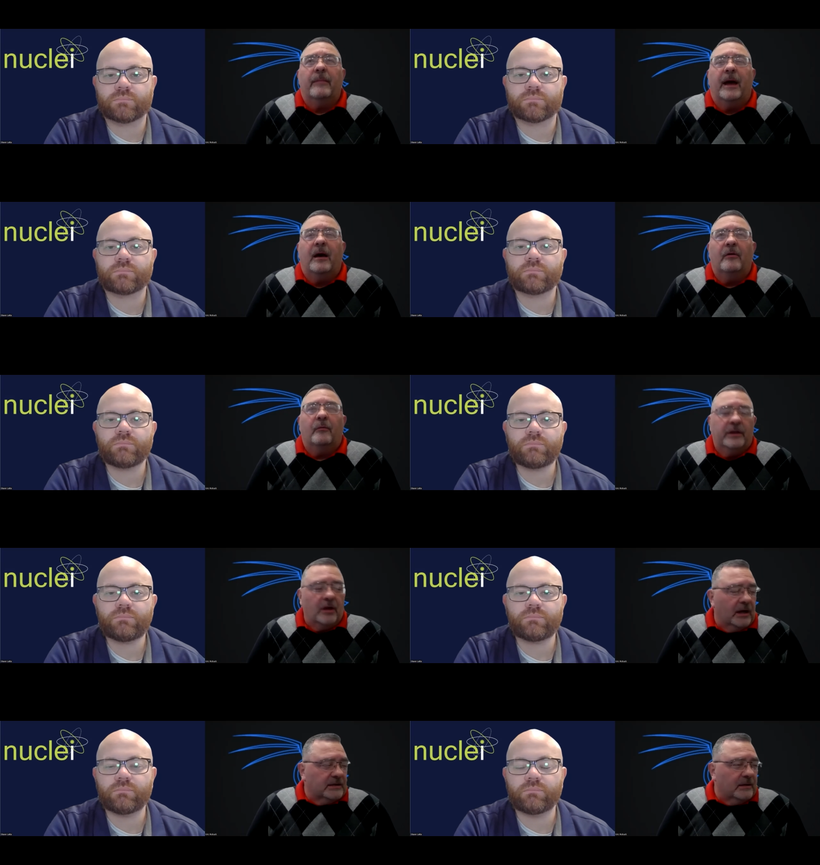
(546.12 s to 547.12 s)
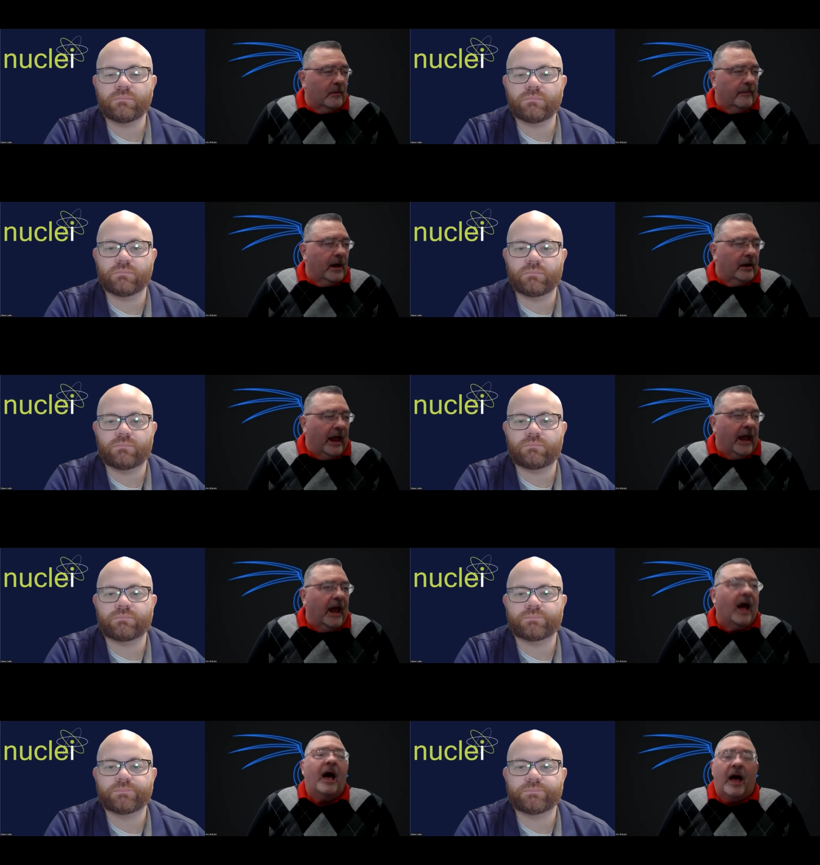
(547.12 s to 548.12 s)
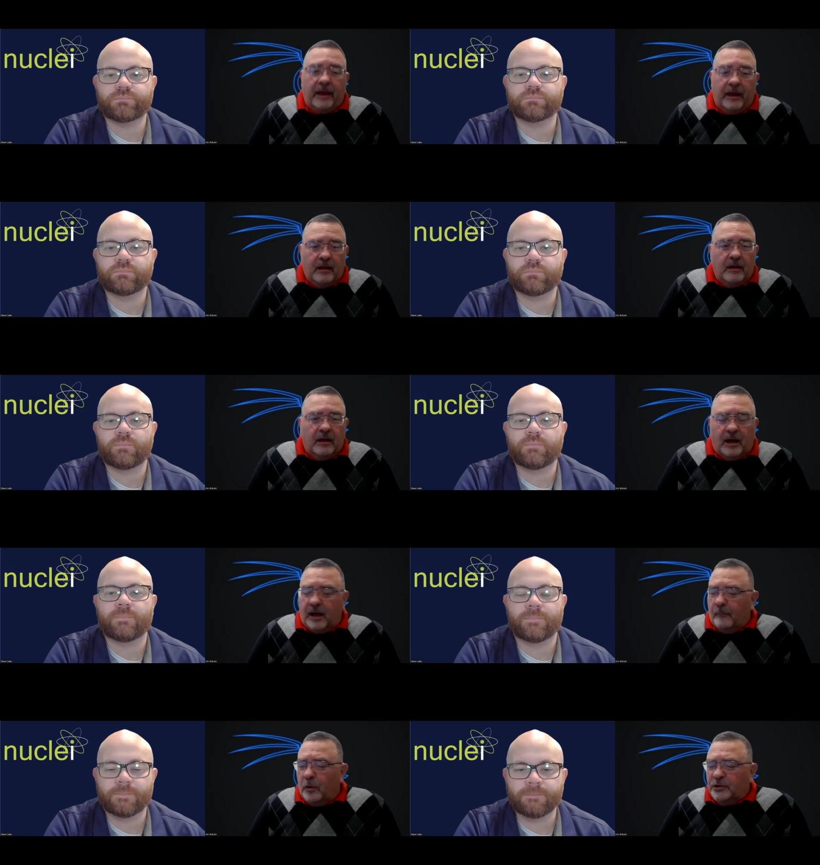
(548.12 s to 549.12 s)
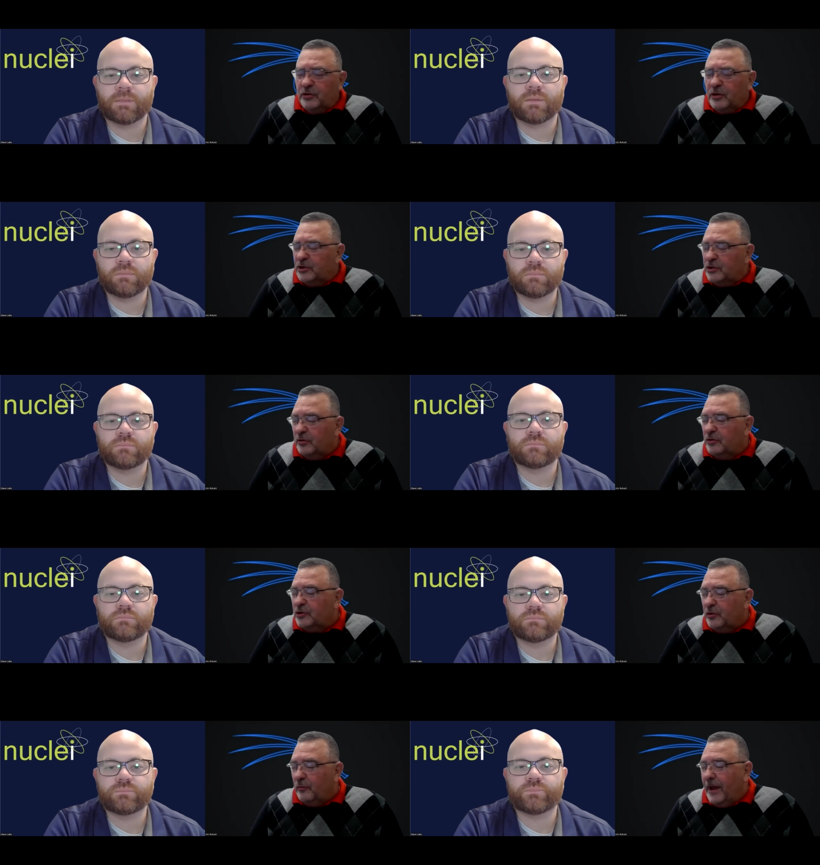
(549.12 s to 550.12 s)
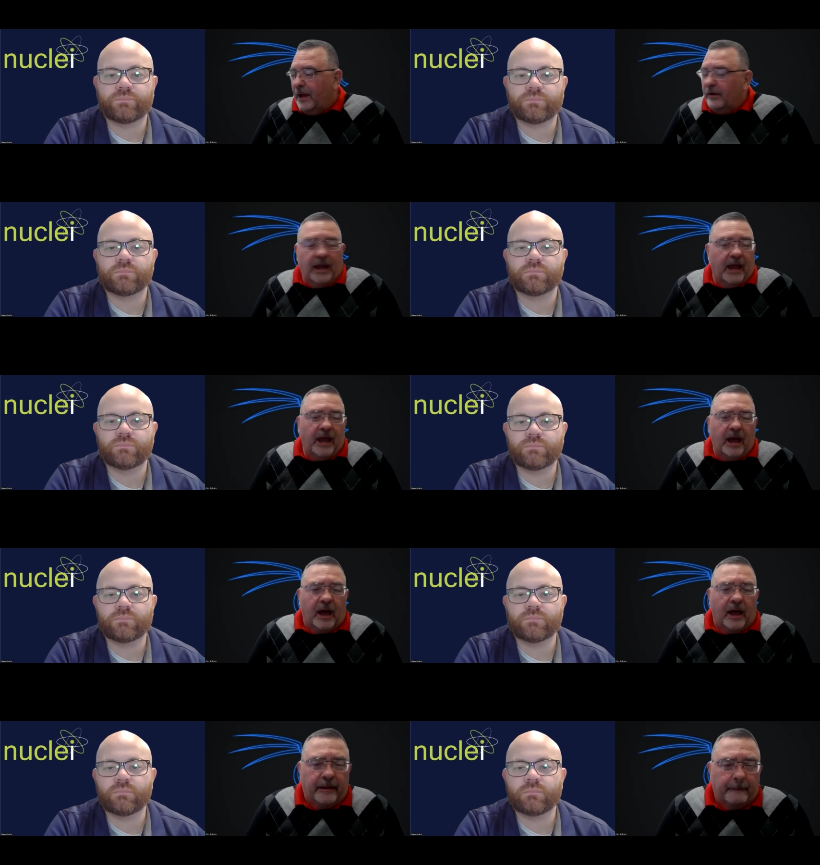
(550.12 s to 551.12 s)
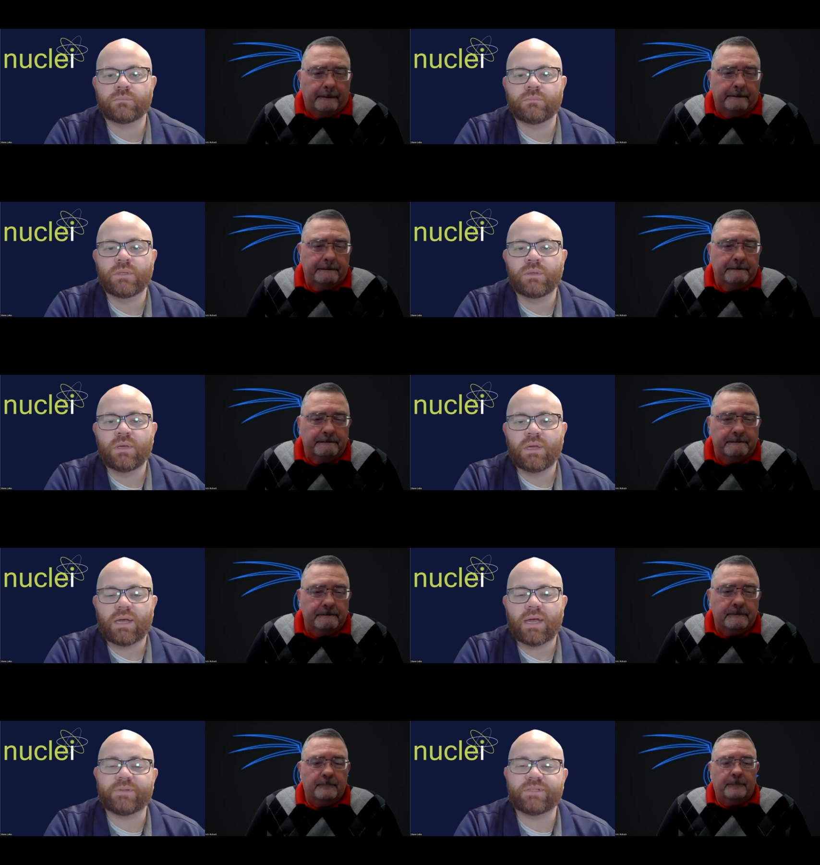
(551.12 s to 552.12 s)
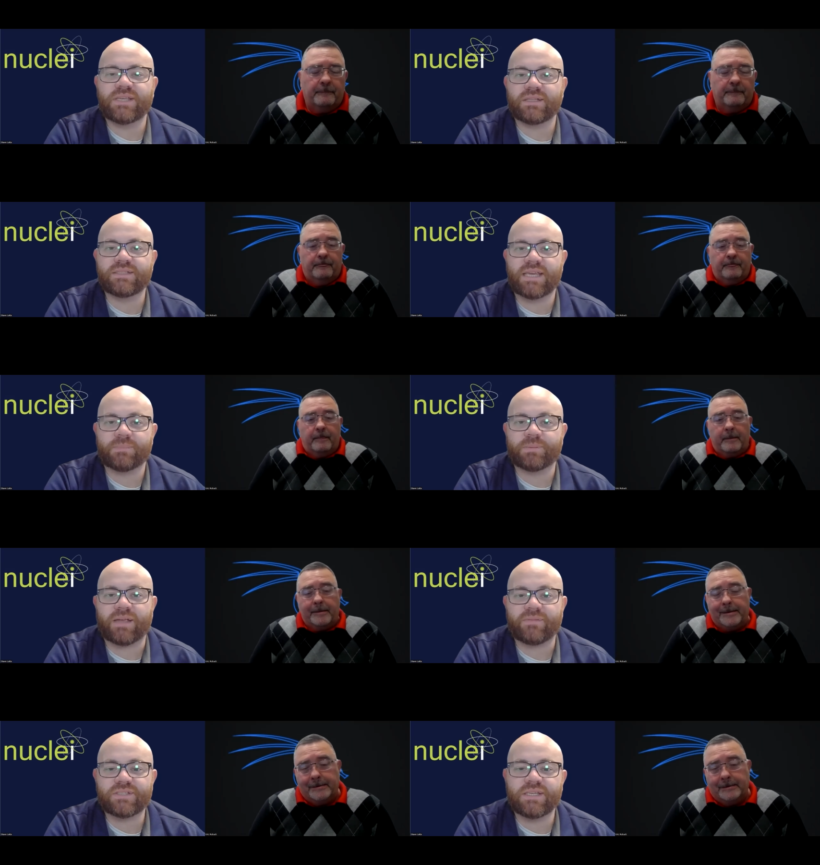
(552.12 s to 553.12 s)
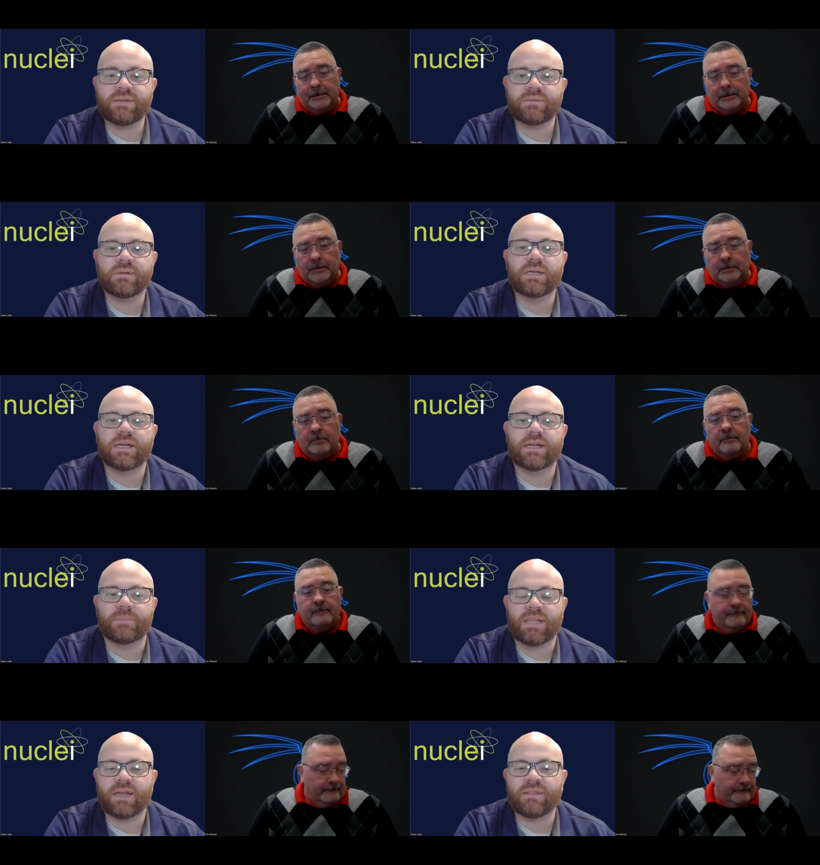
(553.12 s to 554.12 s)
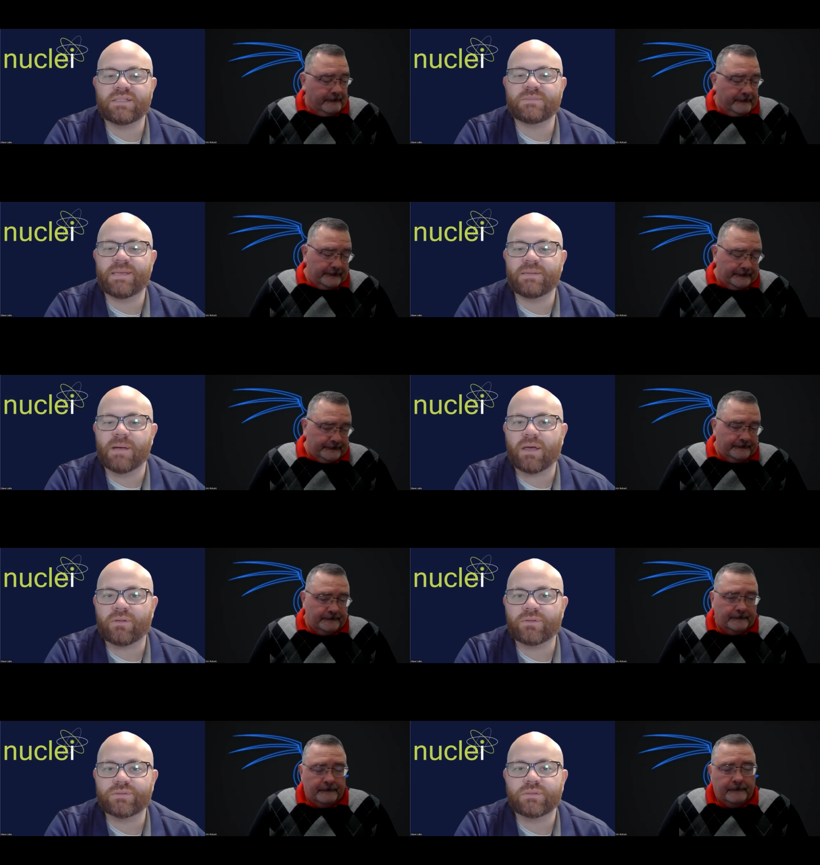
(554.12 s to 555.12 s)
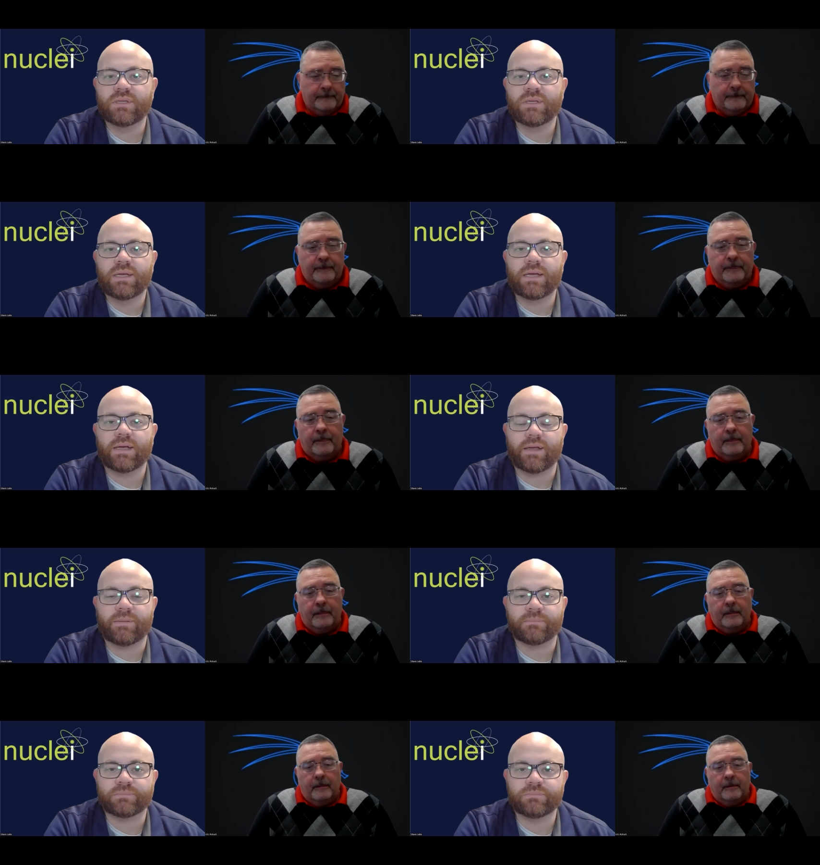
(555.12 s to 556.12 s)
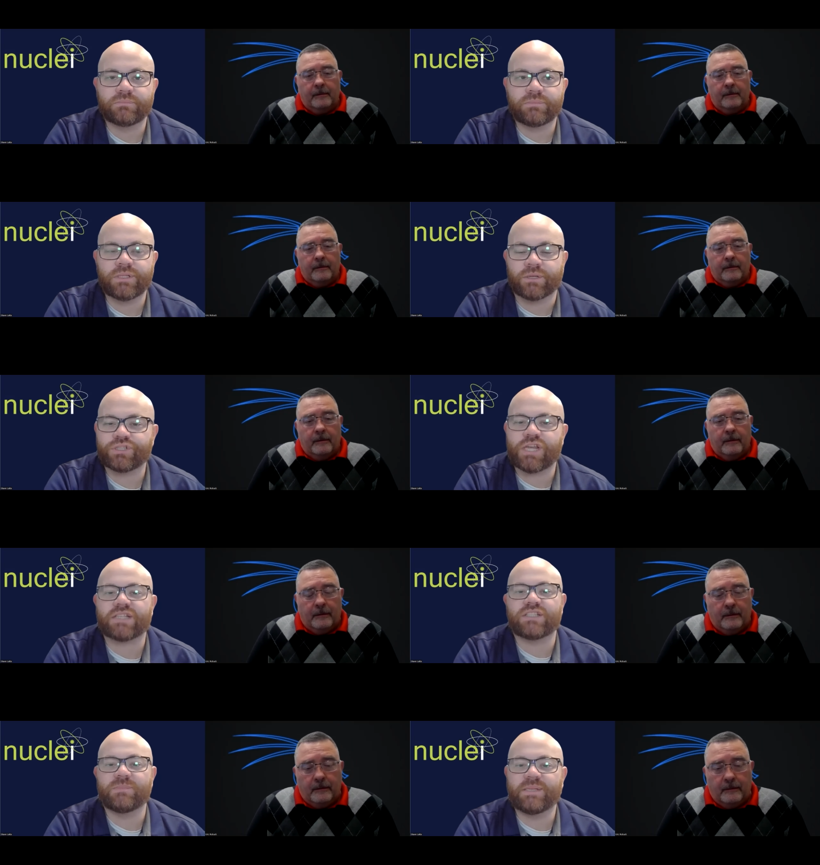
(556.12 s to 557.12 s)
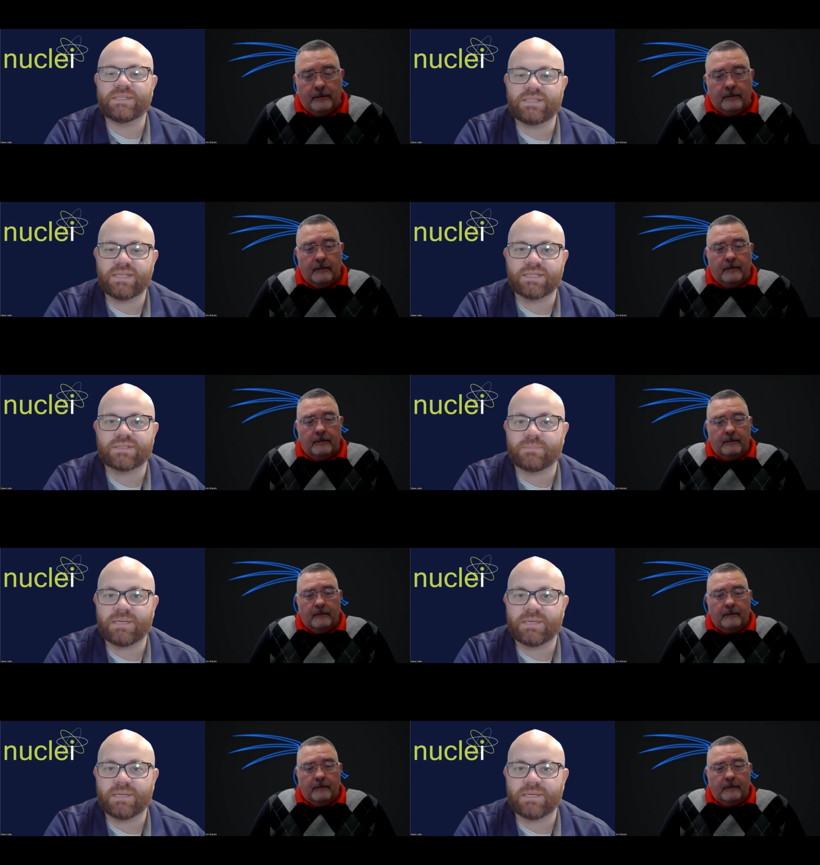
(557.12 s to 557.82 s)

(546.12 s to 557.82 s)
Speaker 1: about we talked some about AI. Um, what's your concern surrounding AI?
Speaker 2: I would say the data privacy. Um, a lot of these big models, um, you know, Chat GPT is the